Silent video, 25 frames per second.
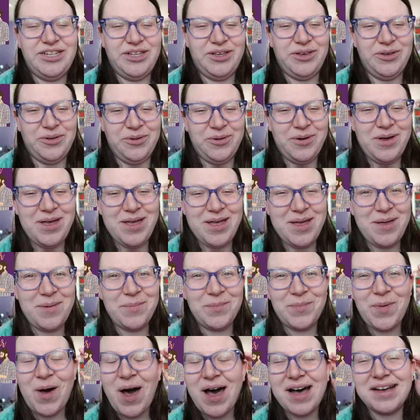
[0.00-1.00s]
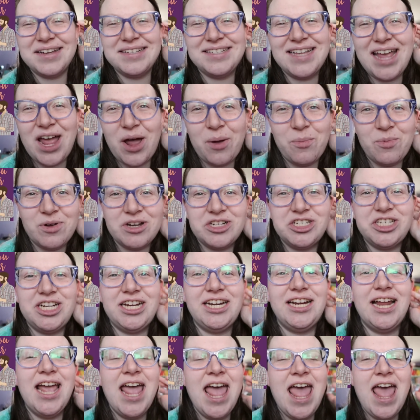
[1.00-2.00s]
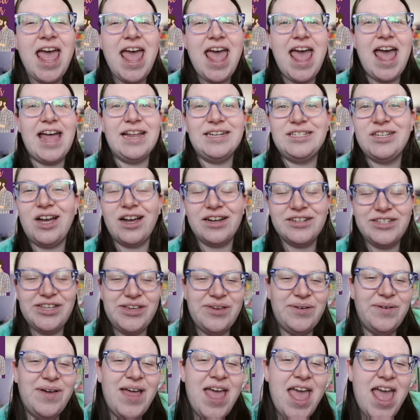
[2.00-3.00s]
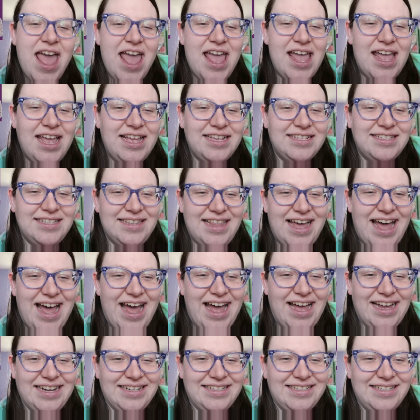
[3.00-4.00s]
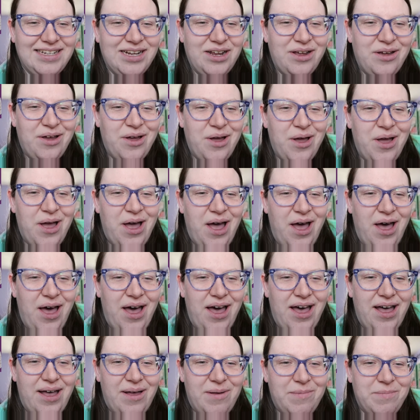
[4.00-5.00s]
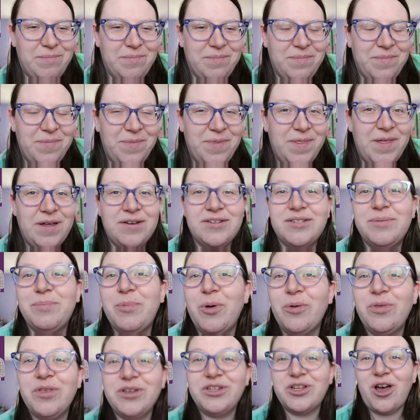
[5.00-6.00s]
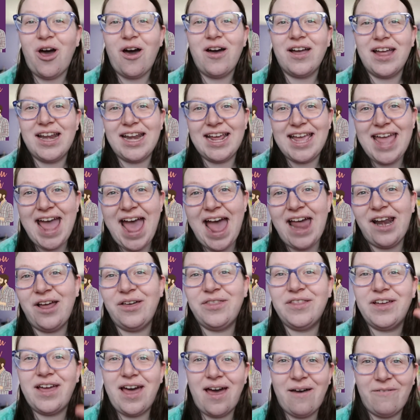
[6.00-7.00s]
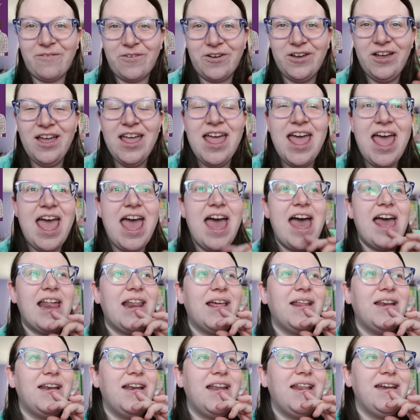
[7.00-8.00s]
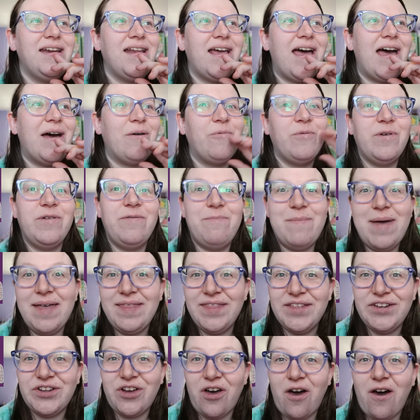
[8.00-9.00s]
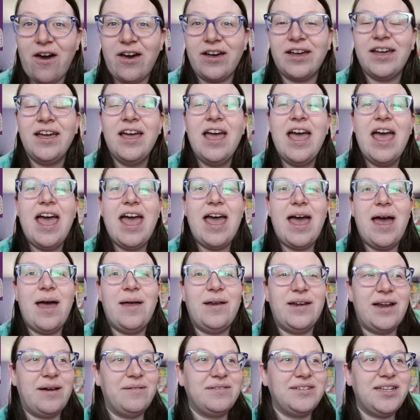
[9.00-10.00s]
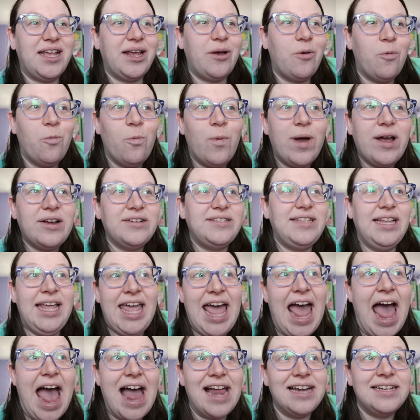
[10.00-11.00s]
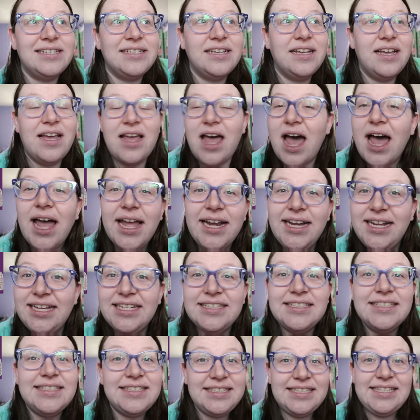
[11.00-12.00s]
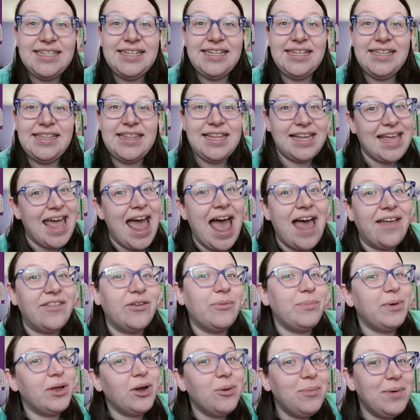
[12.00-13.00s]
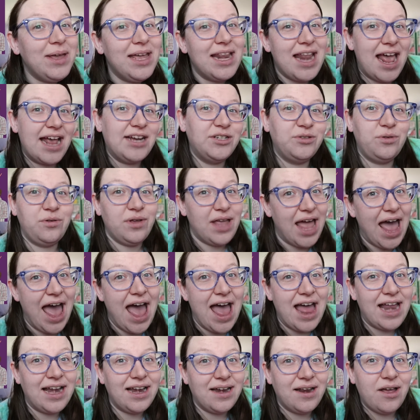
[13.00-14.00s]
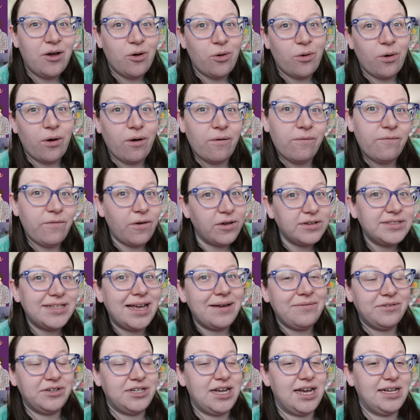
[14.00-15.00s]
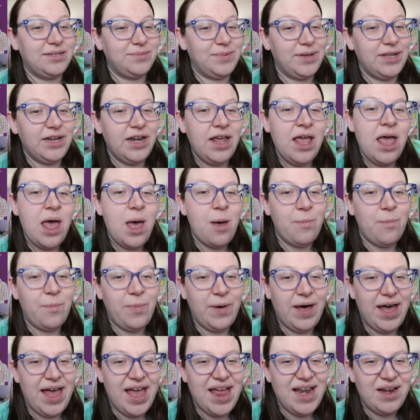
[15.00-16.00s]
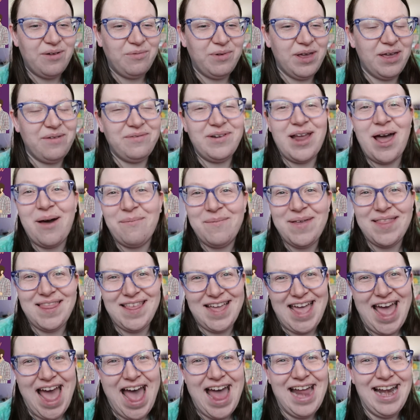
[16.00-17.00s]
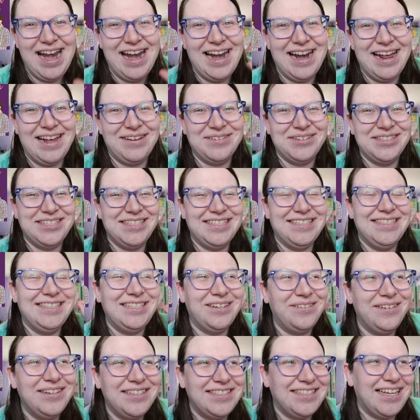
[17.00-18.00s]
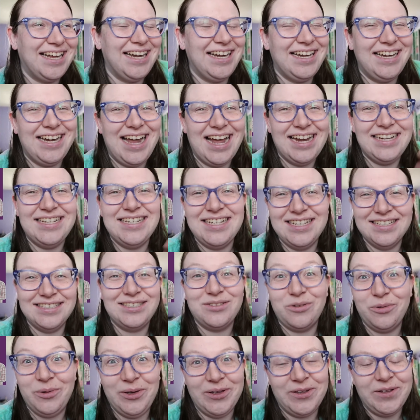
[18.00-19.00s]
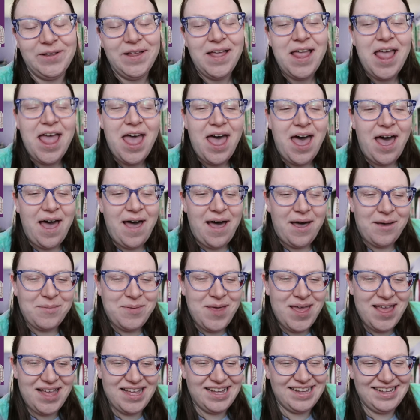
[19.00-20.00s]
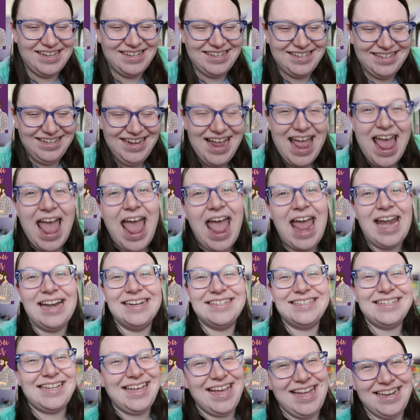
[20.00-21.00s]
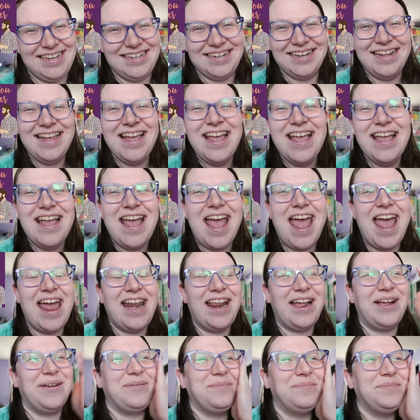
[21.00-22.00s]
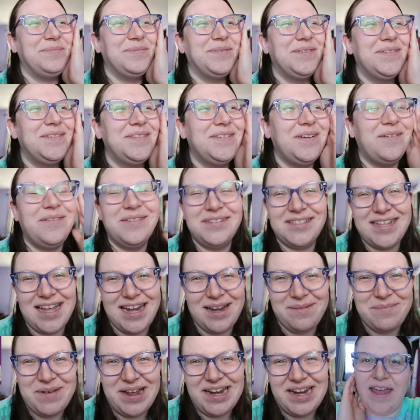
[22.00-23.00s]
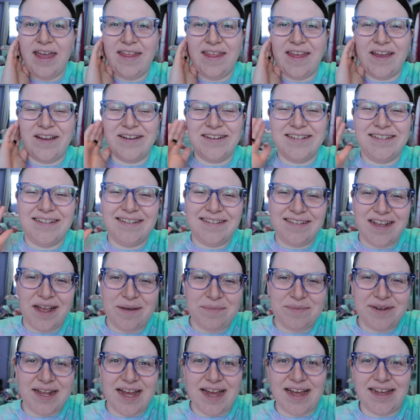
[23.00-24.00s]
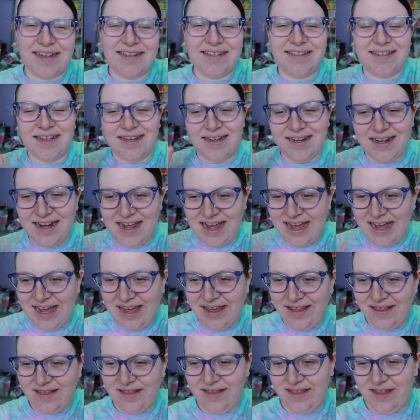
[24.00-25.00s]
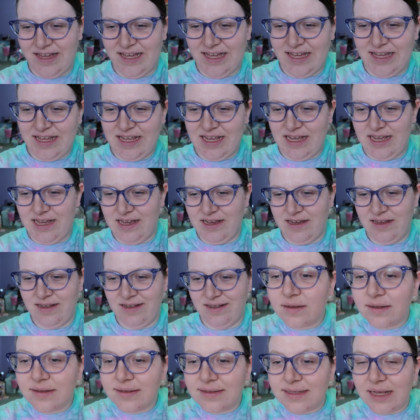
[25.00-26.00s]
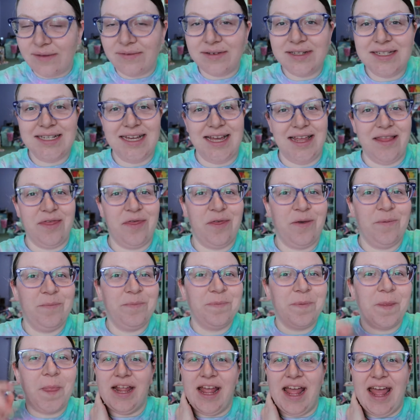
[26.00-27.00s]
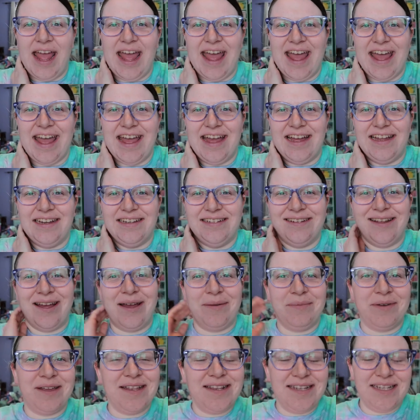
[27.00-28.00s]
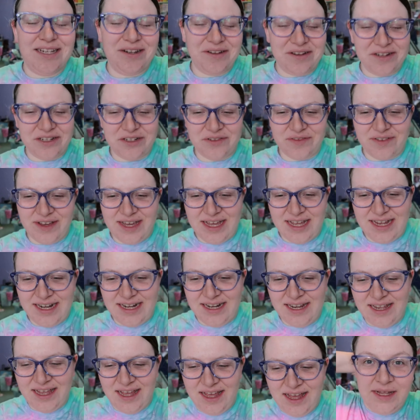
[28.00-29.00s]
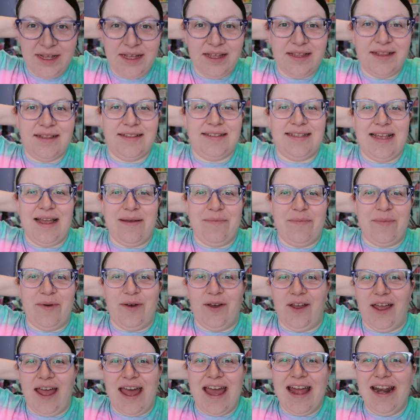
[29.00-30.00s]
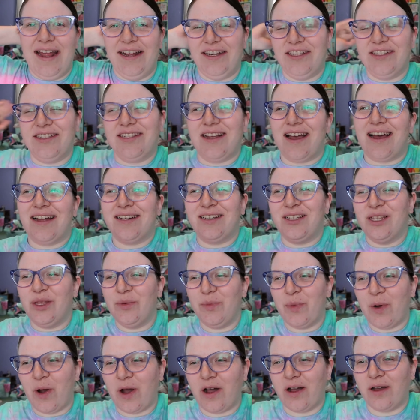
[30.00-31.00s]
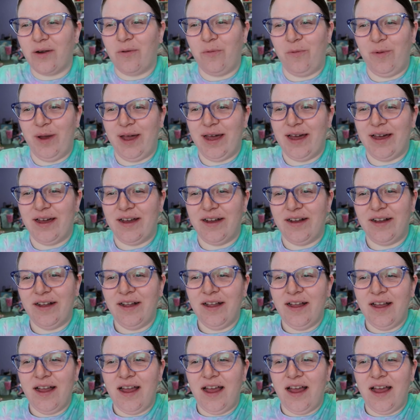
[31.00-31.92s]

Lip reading: to pause hairbrushing and talk to you is that there's both a dog and a cat on the cover, and we've met the dog, and I was like, where's the cat? I need to see the cat. There better be an actual cat. Or false advertisement, but we have now met the cat, and I was just so excited I did a squeal. and it's a kitten, and I'm so excited it. Hey there, it's the same day, Sunday the 17th, and I'm continuing to read the same book, and I just got to the part where